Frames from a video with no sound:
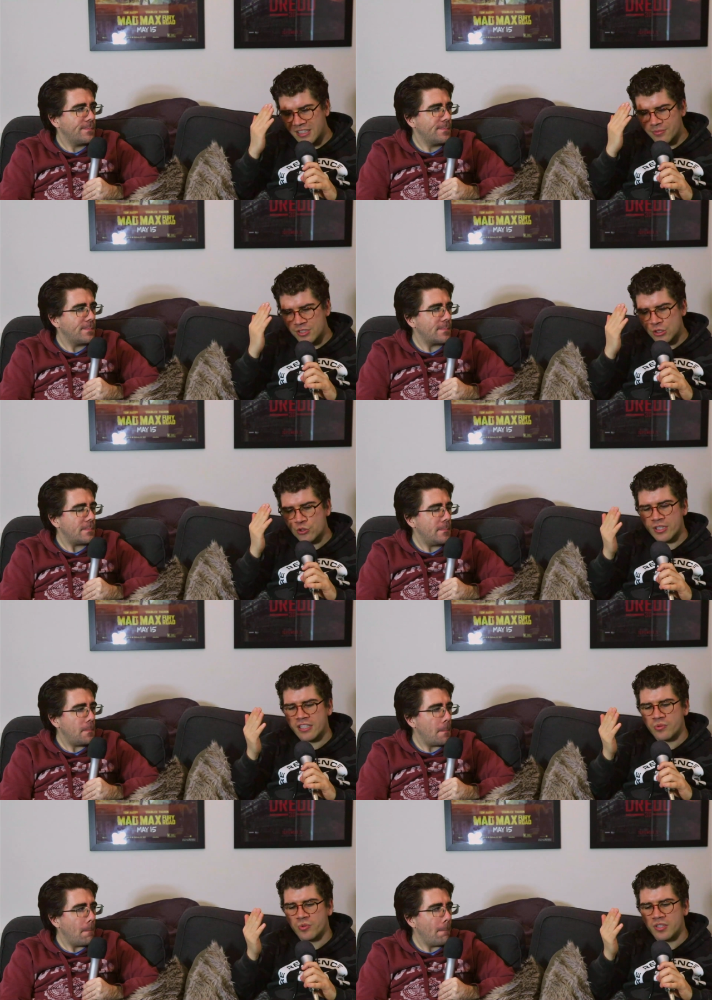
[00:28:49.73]
Speaker 1: just
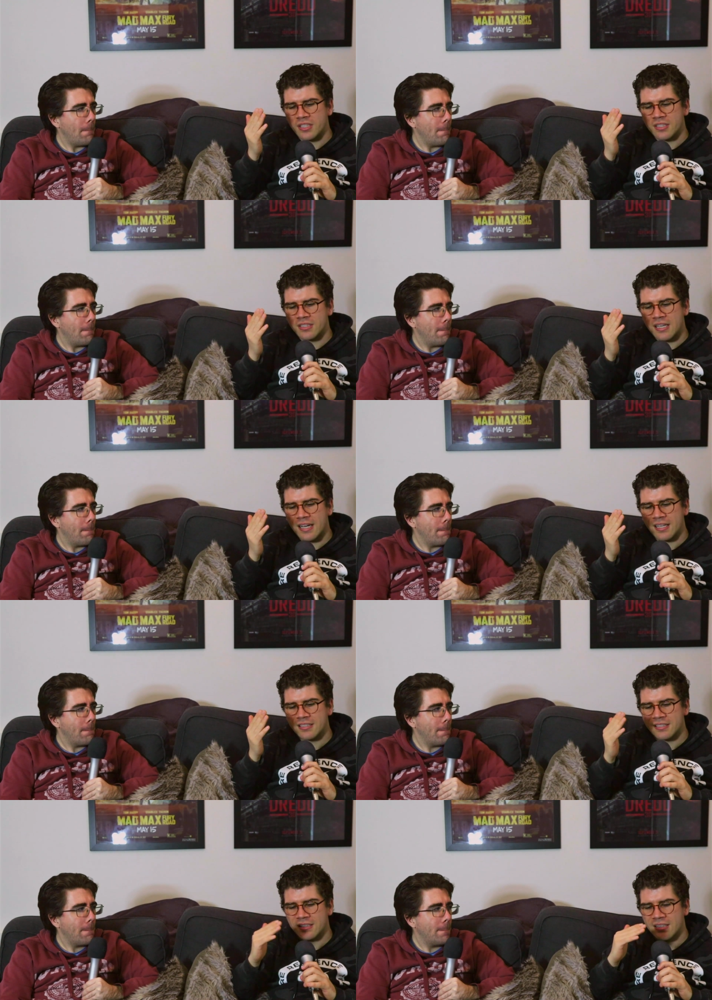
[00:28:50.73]
treading water
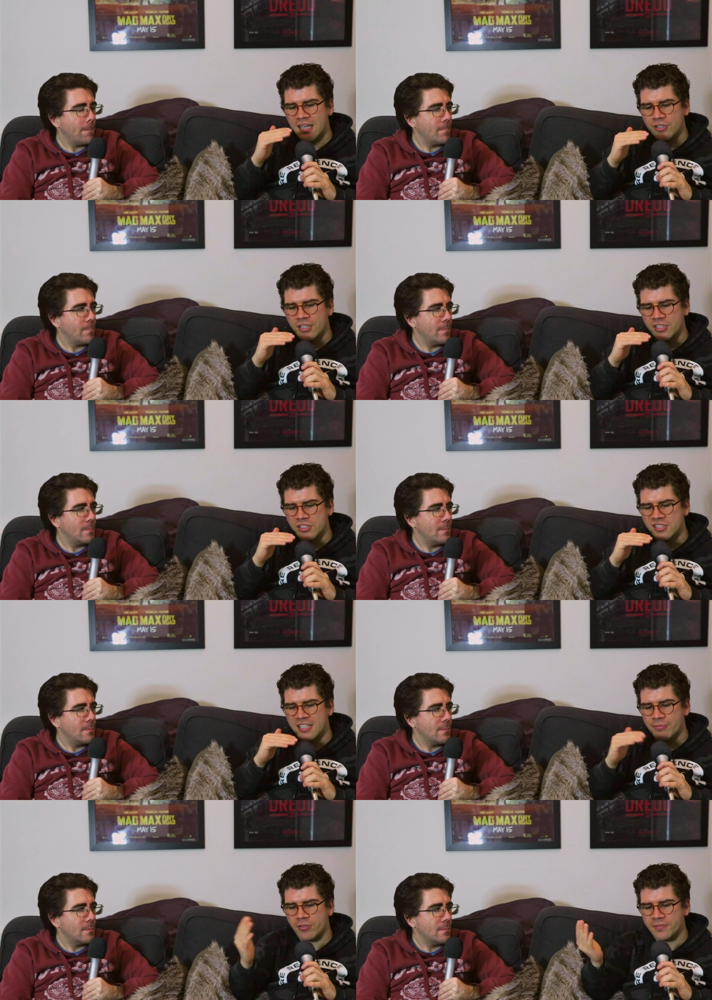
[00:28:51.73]
and that you can just
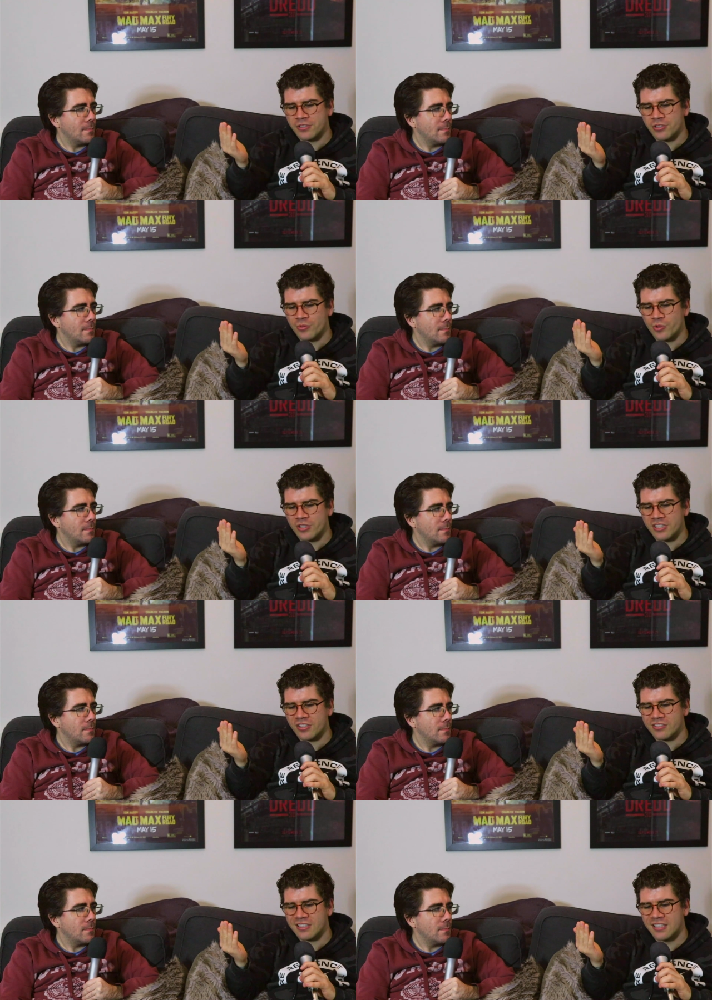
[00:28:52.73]
step off into the water
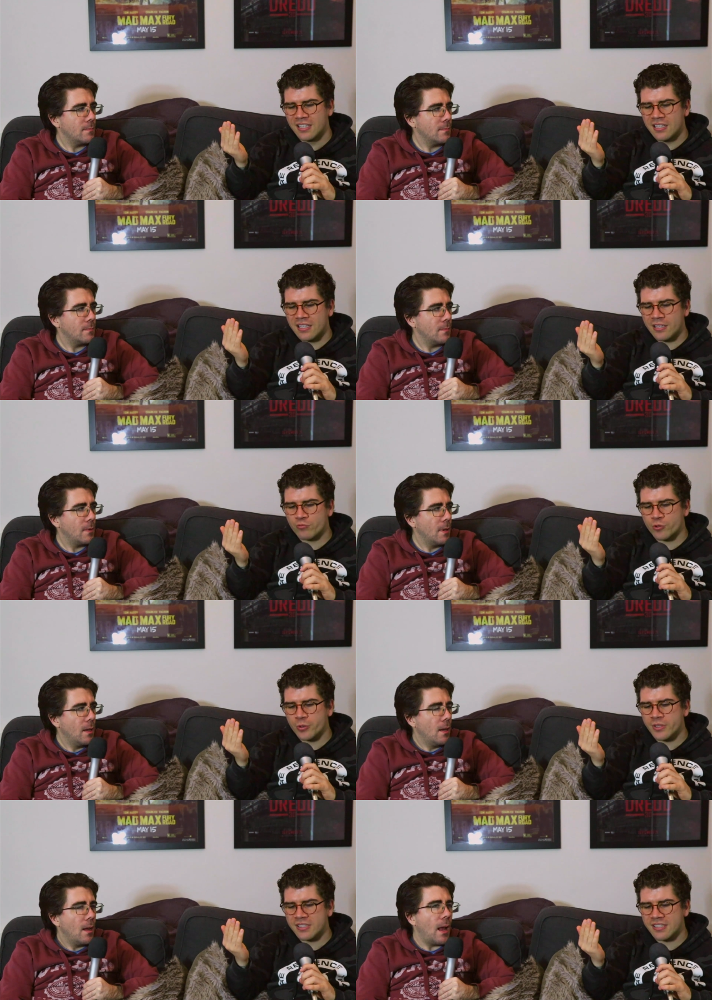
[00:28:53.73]
because it it
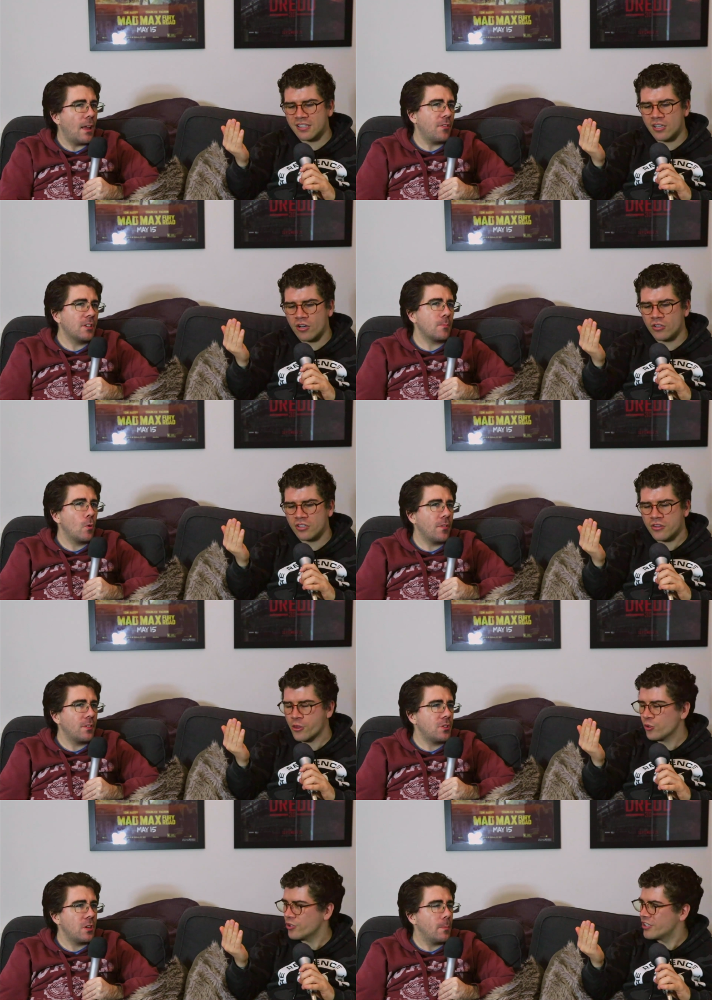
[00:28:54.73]
ruins the At this point, thought.
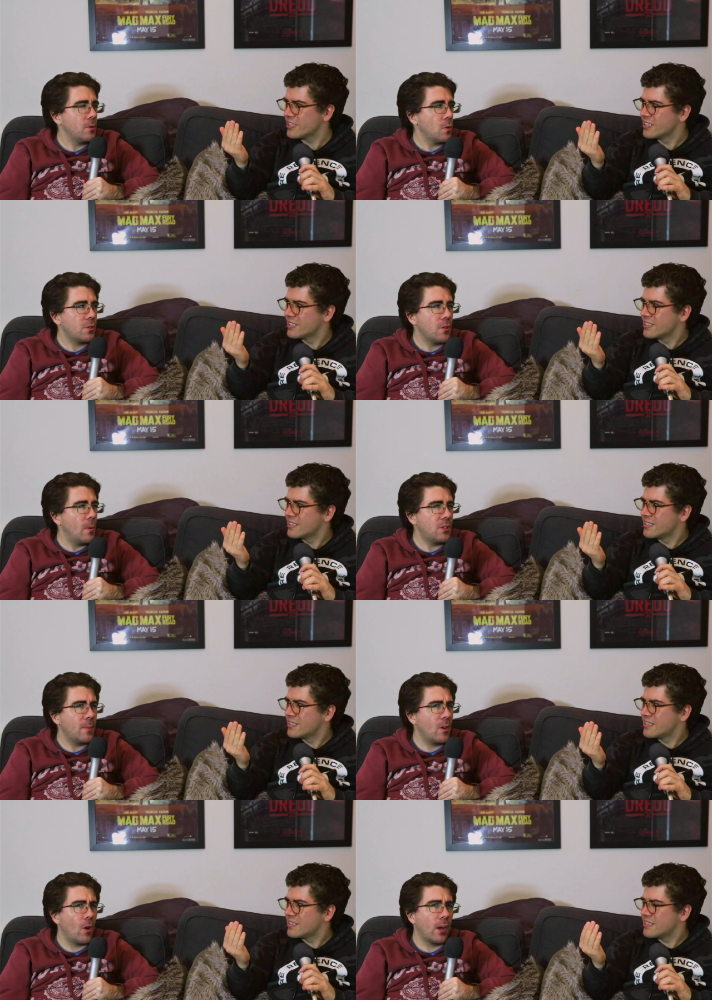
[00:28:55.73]
the ship is
Speaker 2: also meant to be
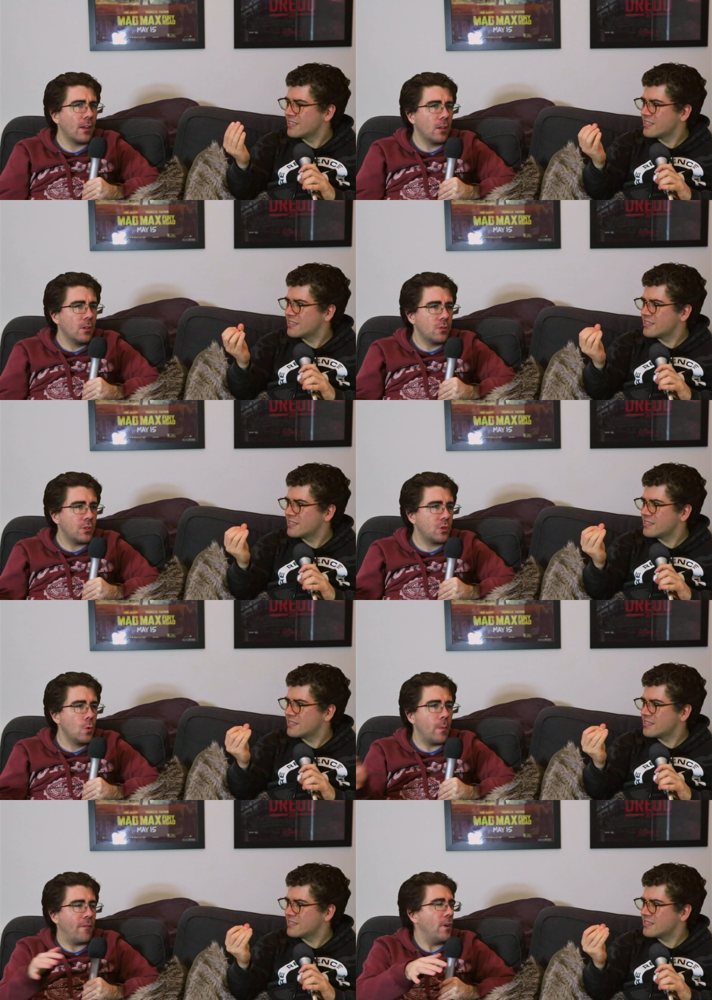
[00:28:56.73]
going
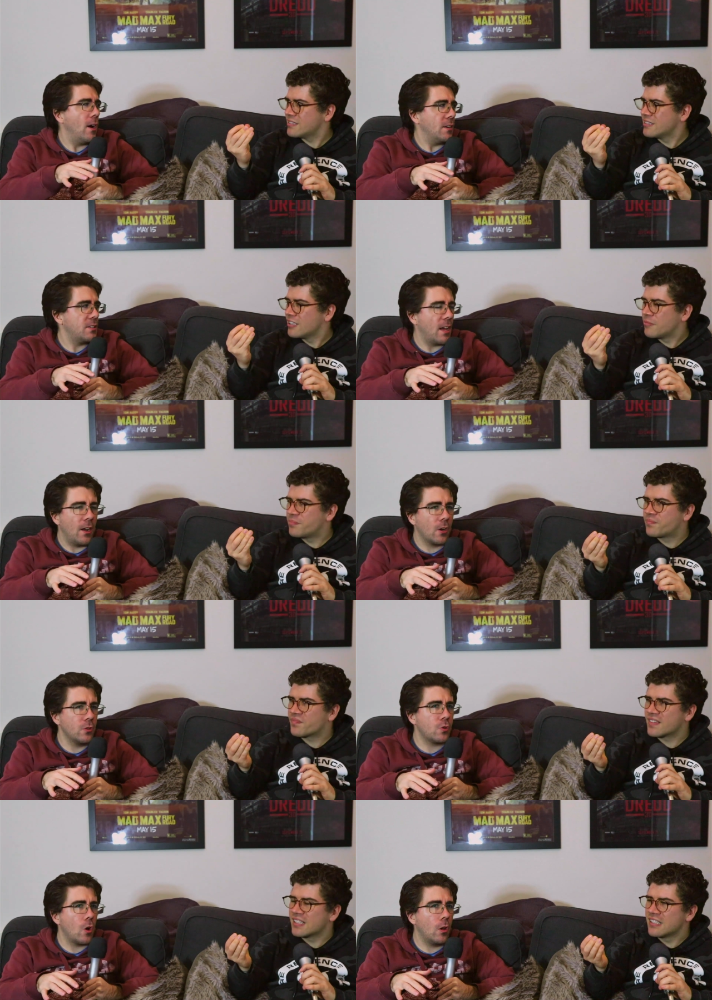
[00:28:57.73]
super fast,
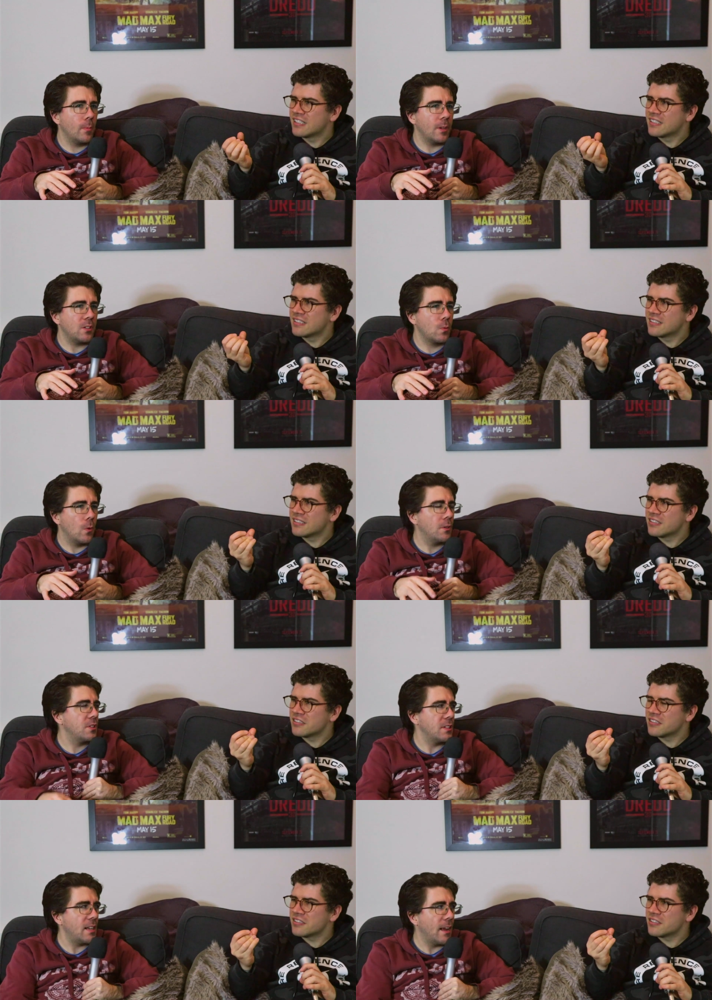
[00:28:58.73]
uncontrollably towards
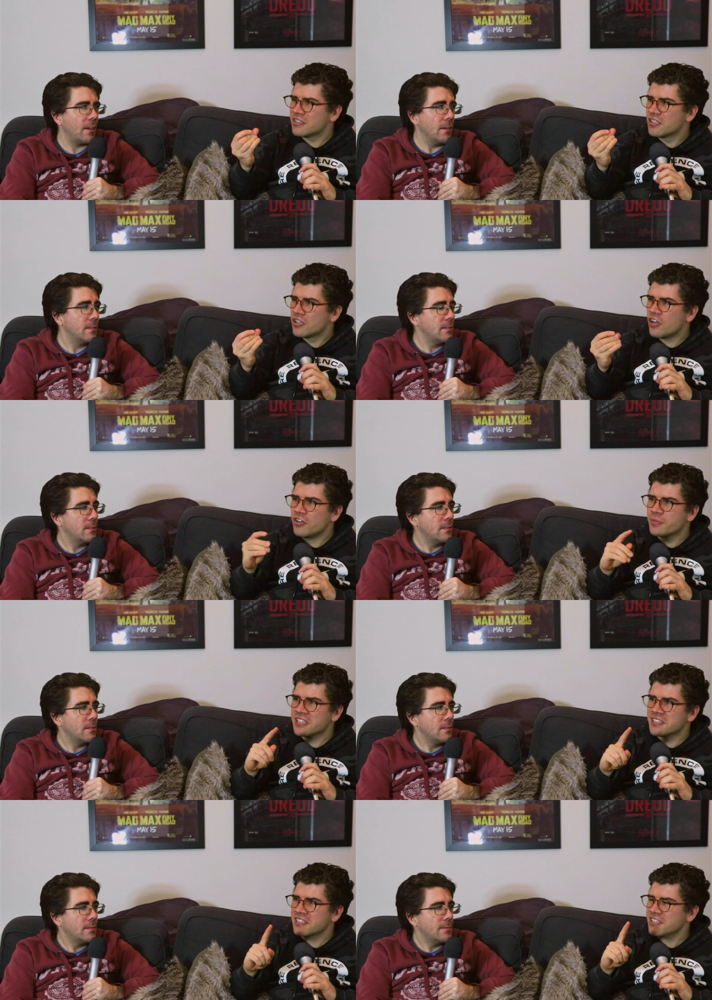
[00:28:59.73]
the tanker.
Speaker 1: Oh, but the
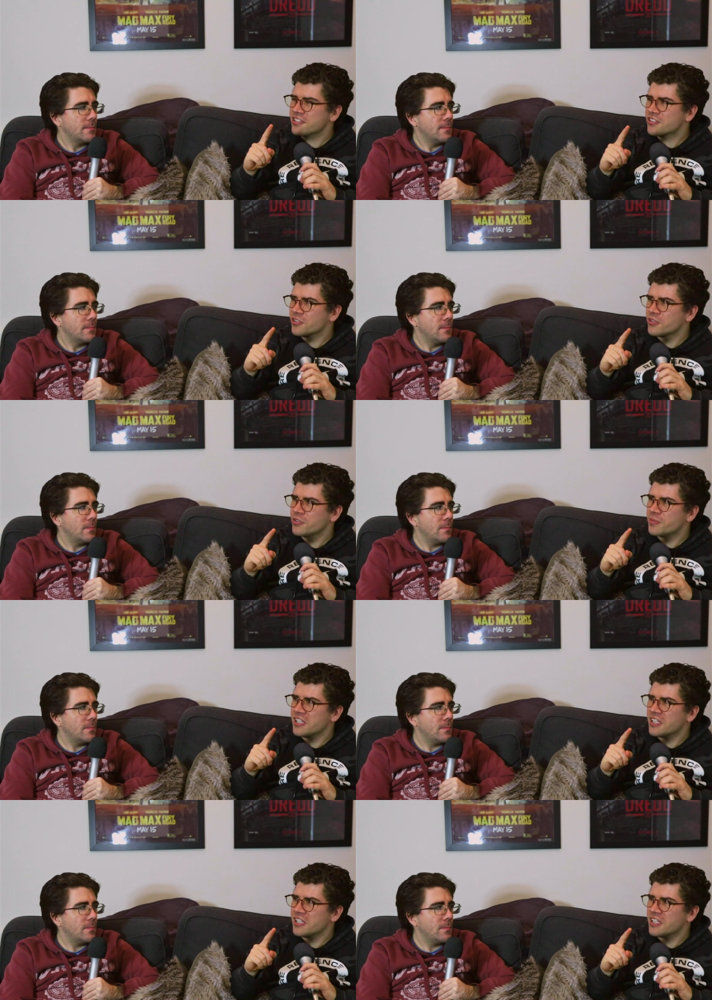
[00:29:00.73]
thing is too, by the